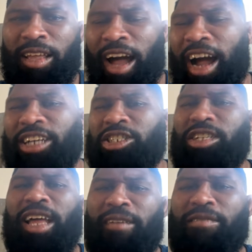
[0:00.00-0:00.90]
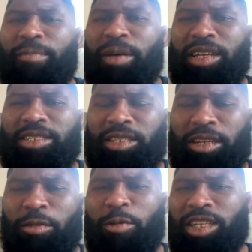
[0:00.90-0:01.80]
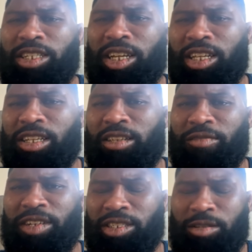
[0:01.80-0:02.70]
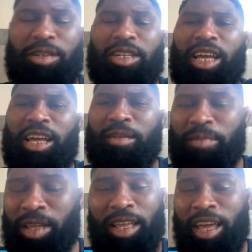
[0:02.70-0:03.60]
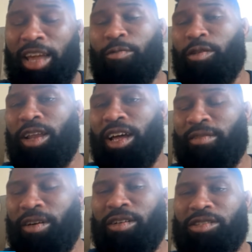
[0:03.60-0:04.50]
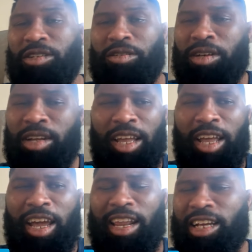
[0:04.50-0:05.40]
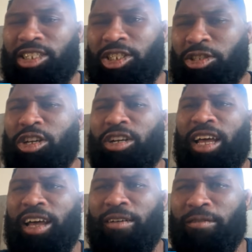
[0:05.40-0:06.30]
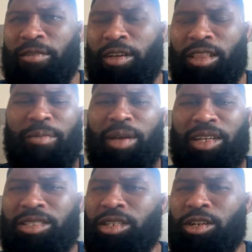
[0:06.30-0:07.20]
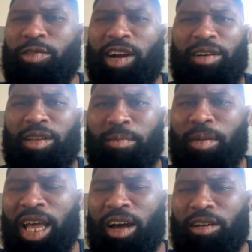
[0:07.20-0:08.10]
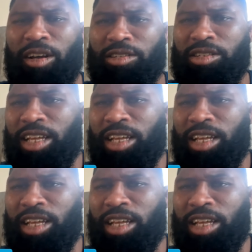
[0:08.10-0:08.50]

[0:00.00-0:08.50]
I should have the best wrestling in the division on the game in real life also. And I should have the best ground and pound also.